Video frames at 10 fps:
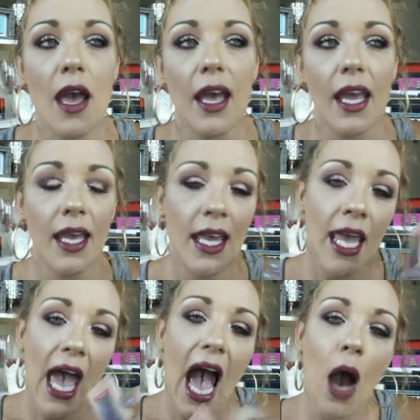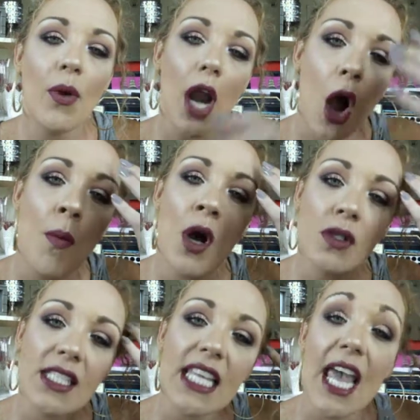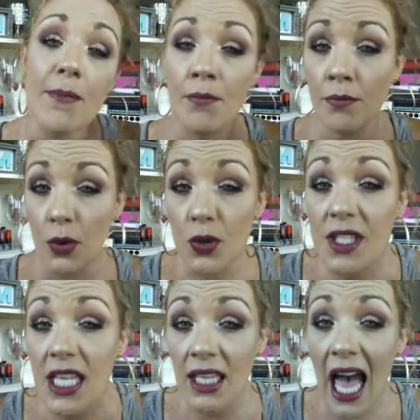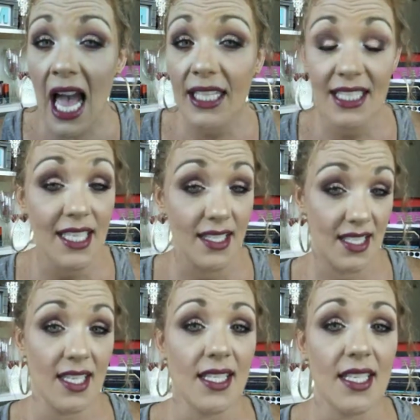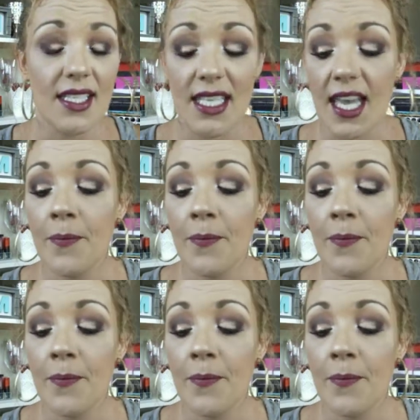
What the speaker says: I would almost say moussey-like consistency.